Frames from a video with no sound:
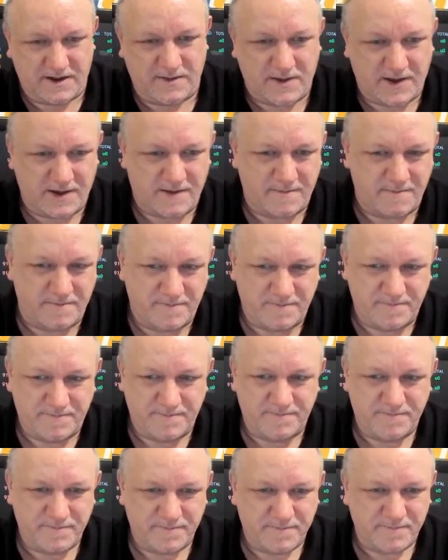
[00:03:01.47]
that.
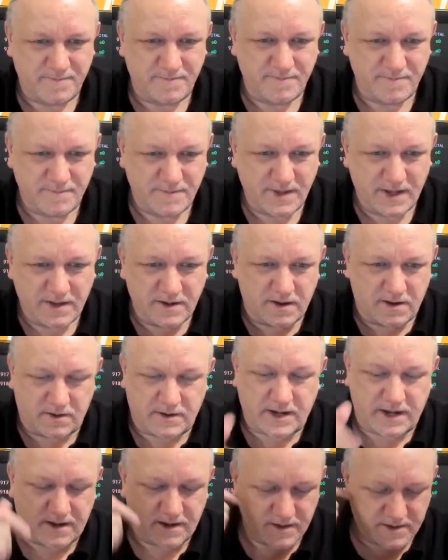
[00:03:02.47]

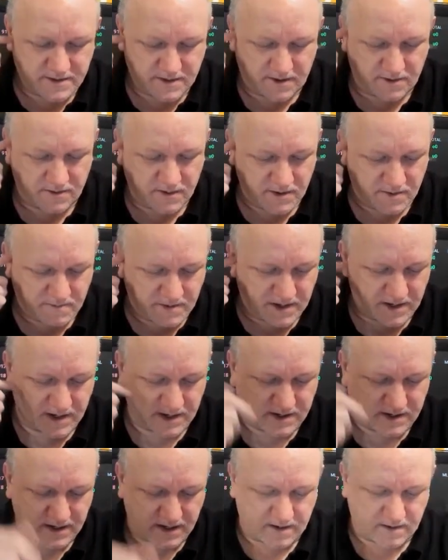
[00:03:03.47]
Okay, so
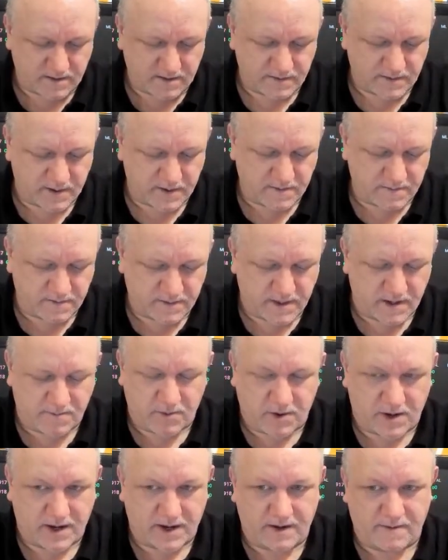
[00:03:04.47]
Mindy, take the
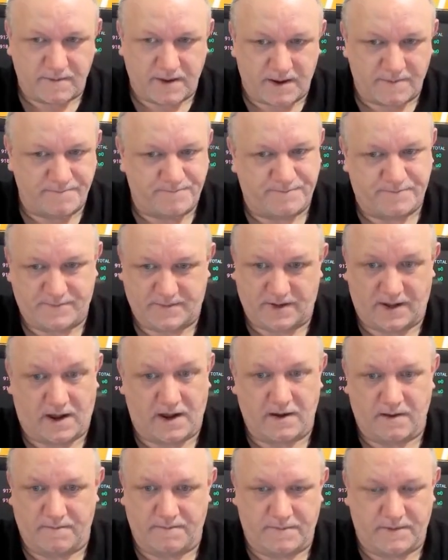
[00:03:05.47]
Liberty. I
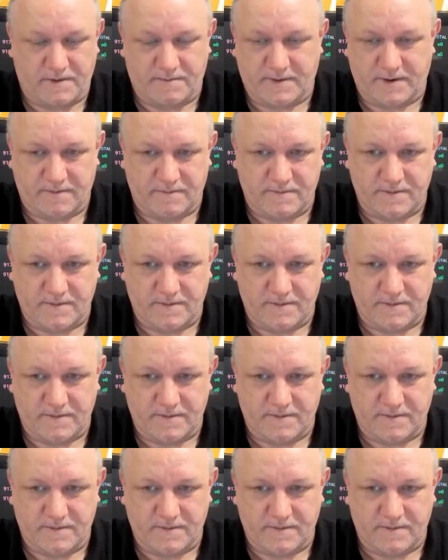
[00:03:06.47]
got. I mean,